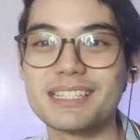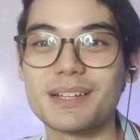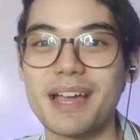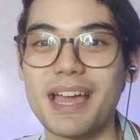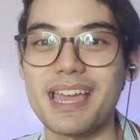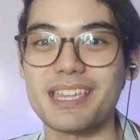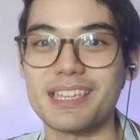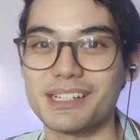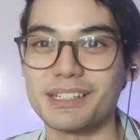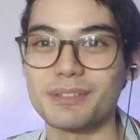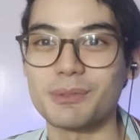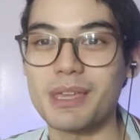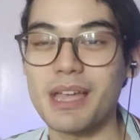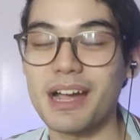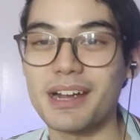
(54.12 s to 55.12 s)
So,
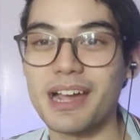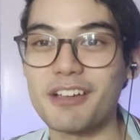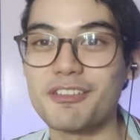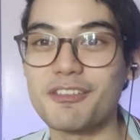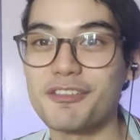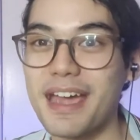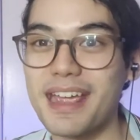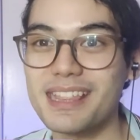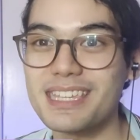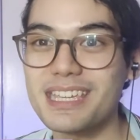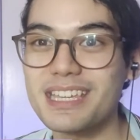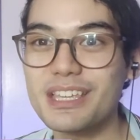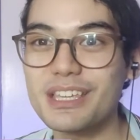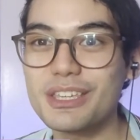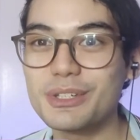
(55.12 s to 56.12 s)
ayun, we are
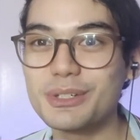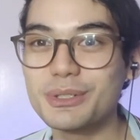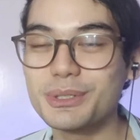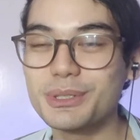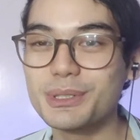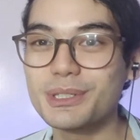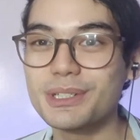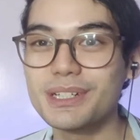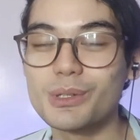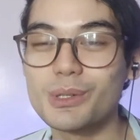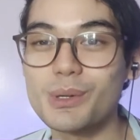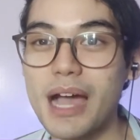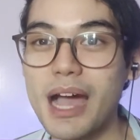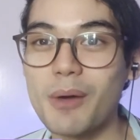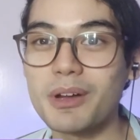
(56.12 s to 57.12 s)
inviting you
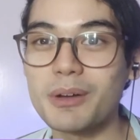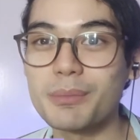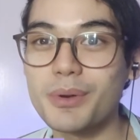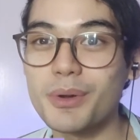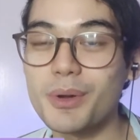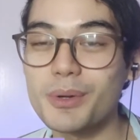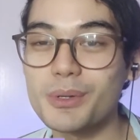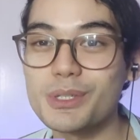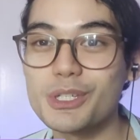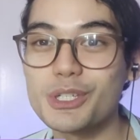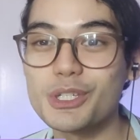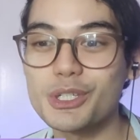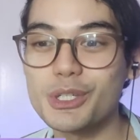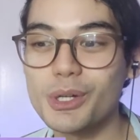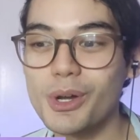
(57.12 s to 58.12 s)
to our Bros
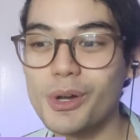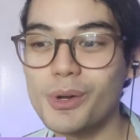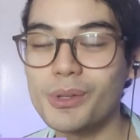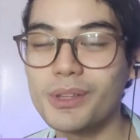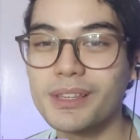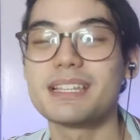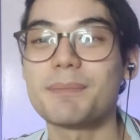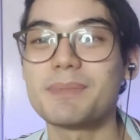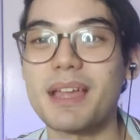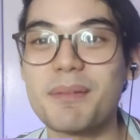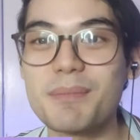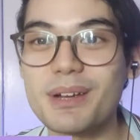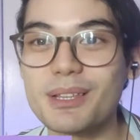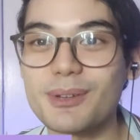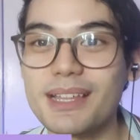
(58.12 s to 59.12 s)
Show
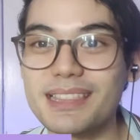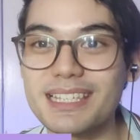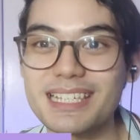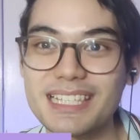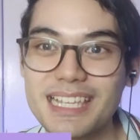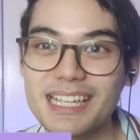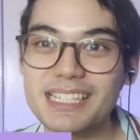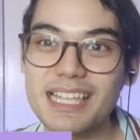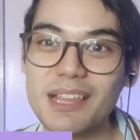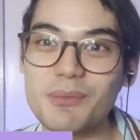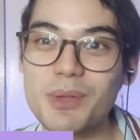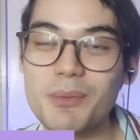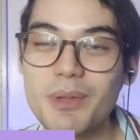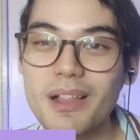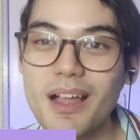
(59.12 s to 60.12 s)
September 26, and
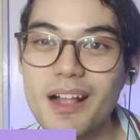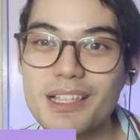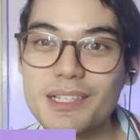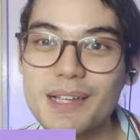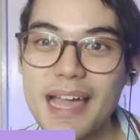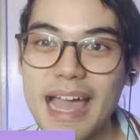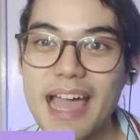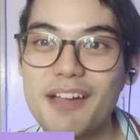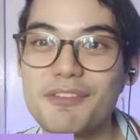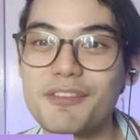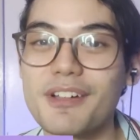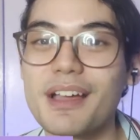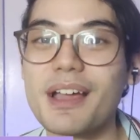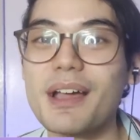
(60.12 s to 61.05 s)
we will also have